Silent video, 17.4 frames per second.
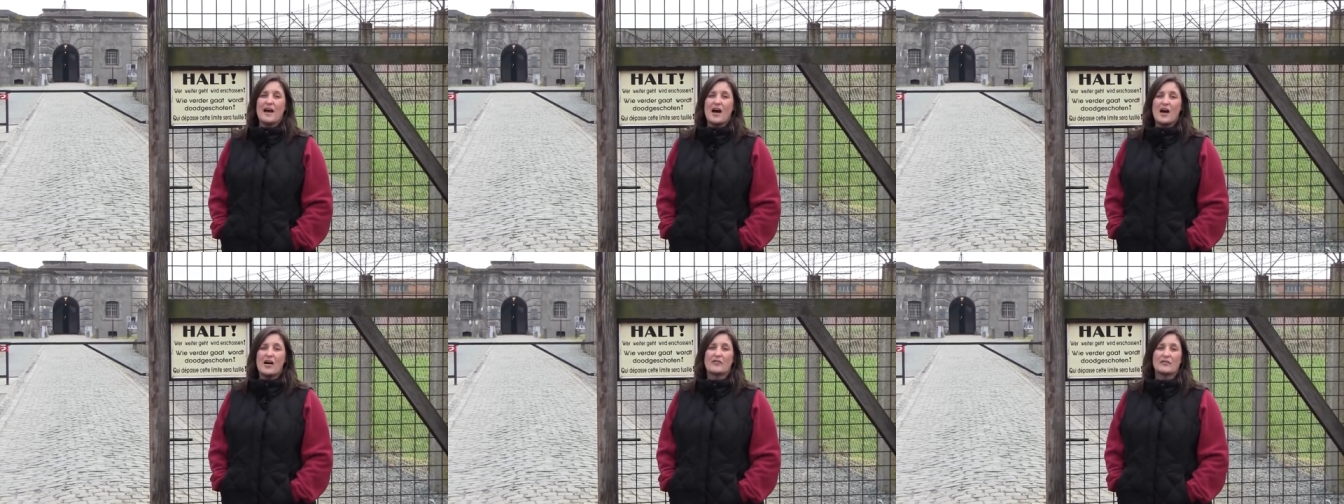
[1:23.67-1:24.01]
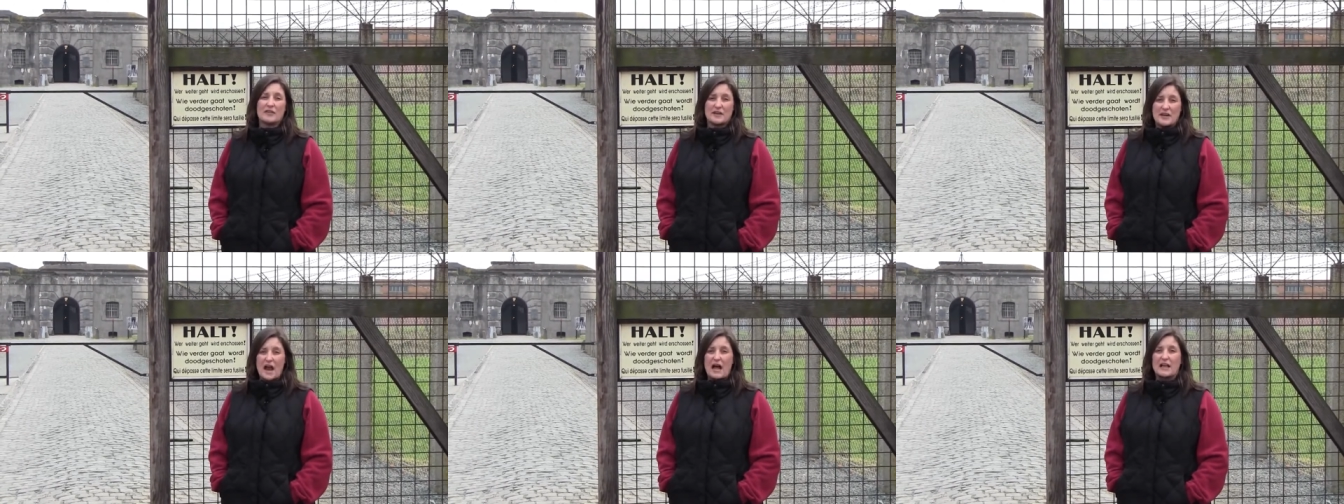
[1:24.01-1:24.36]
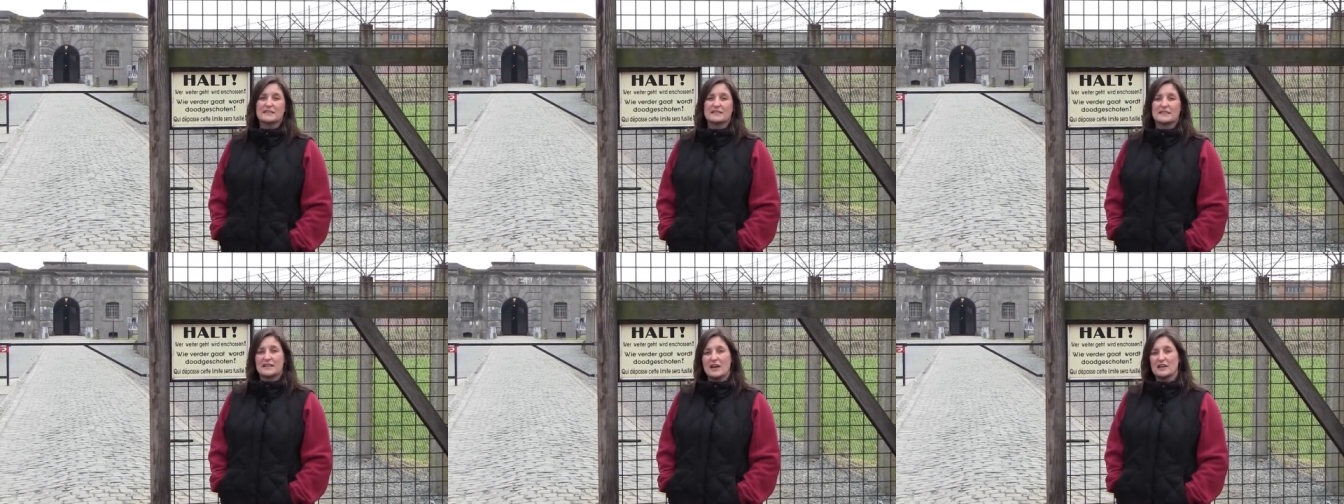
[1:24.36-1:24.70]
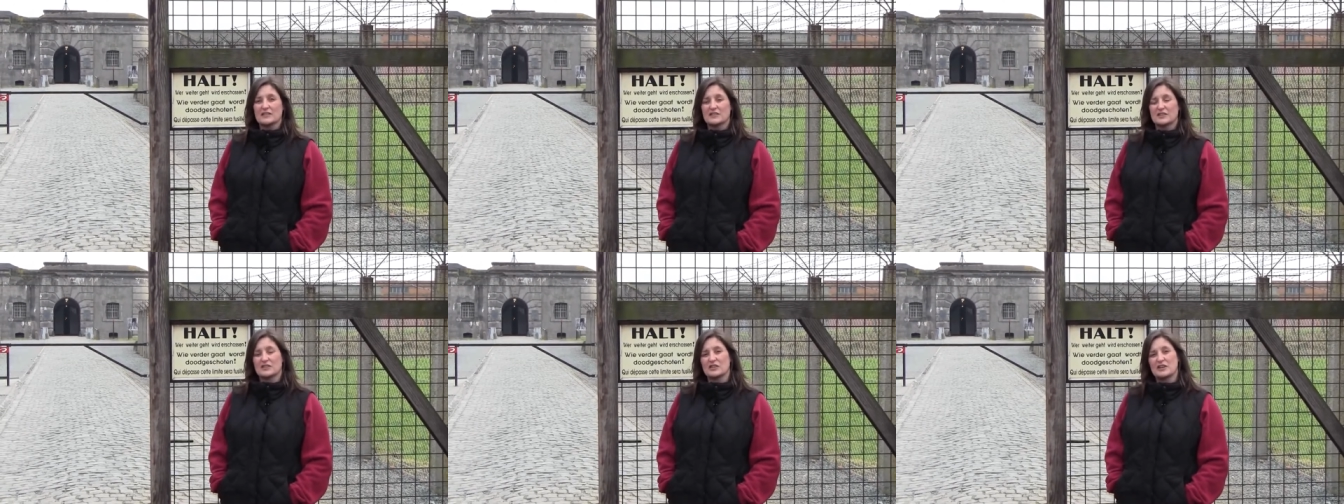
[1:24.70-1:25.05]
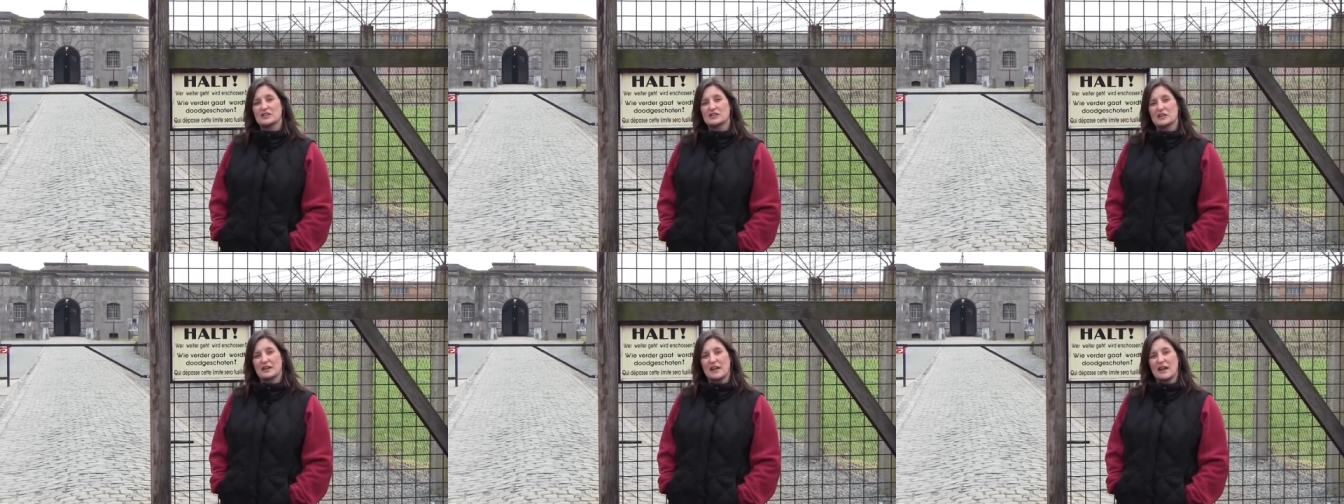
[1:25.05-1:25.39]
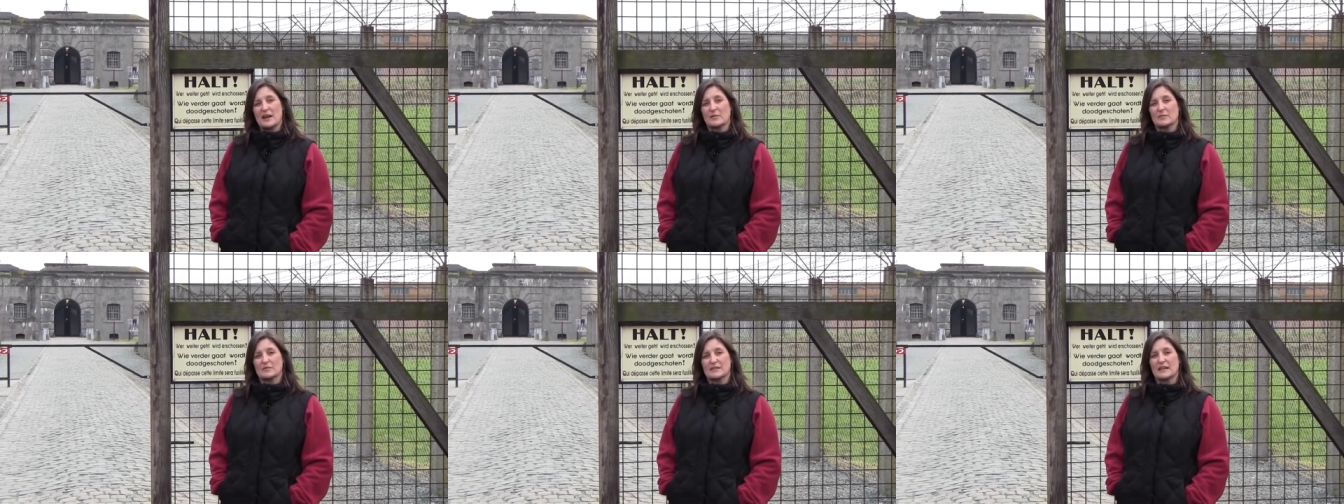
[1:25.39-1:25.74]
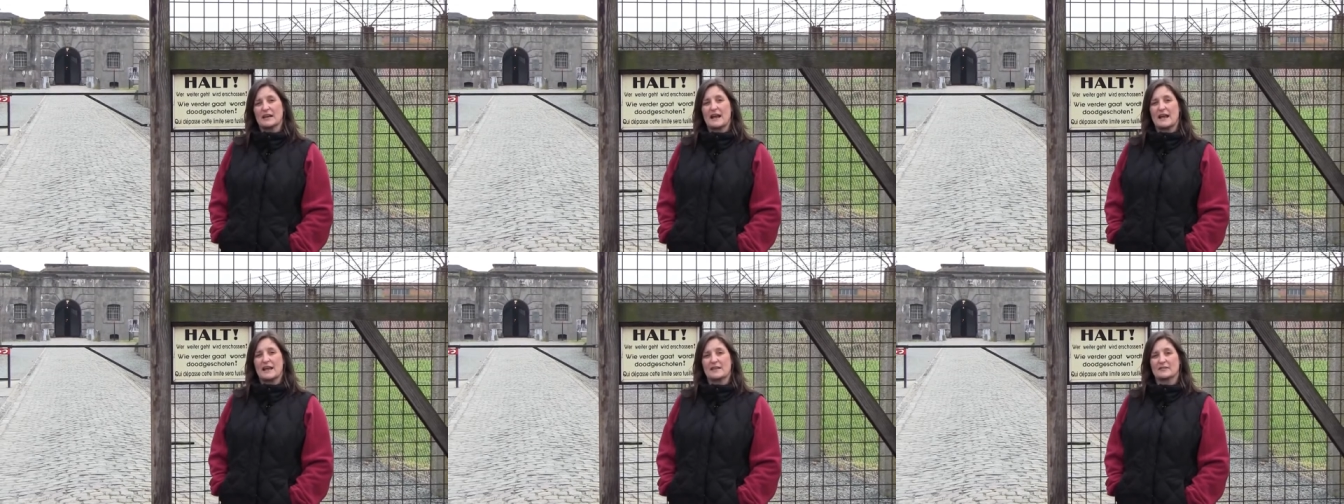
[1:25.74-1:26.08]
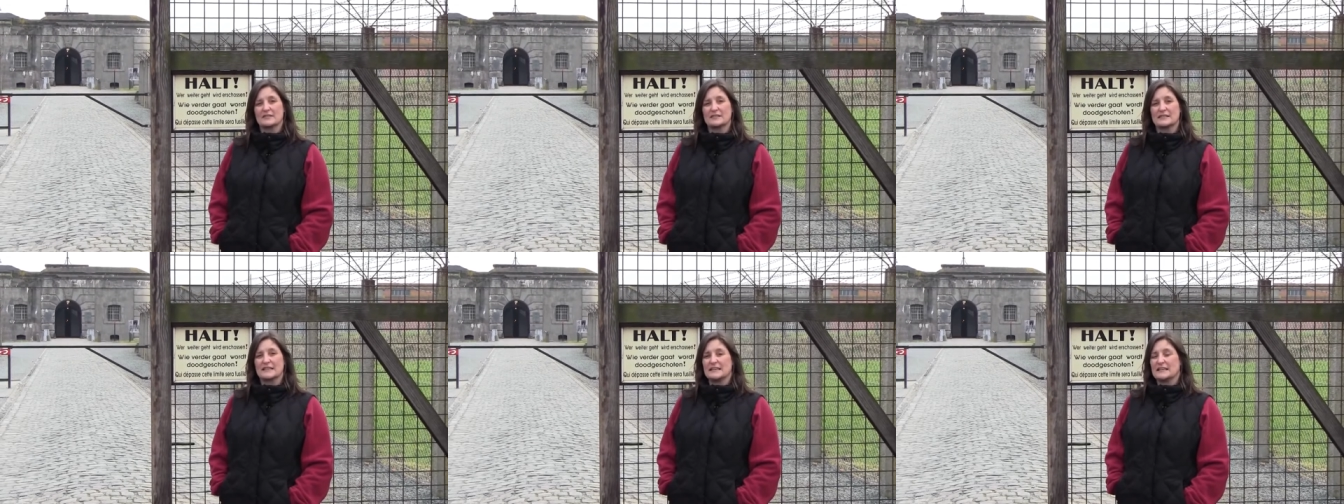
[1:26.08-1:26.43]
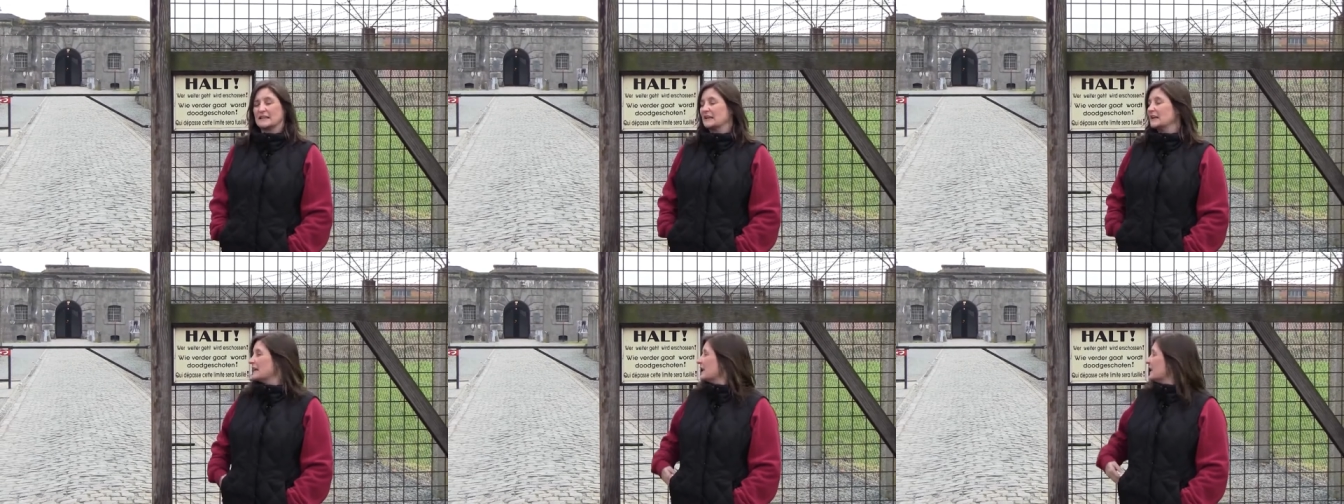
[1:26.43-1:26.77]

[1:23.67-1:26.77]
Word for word: of the Nazi concentration camps that I have seen.